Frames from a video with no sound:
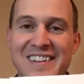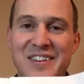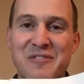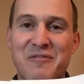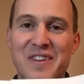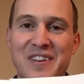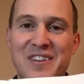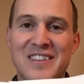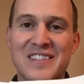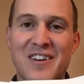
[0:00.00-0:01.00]
Your finger
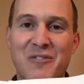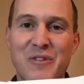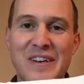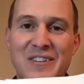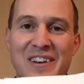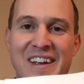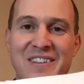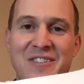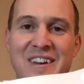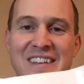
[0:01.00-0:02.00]
looks all wrinkled like a
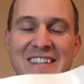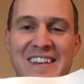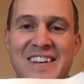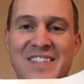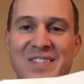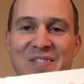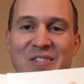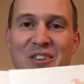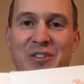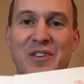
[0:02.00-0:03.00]
raisin.
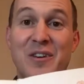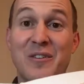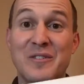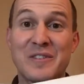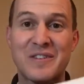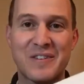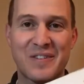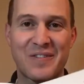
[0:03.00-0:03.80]
Your toes too.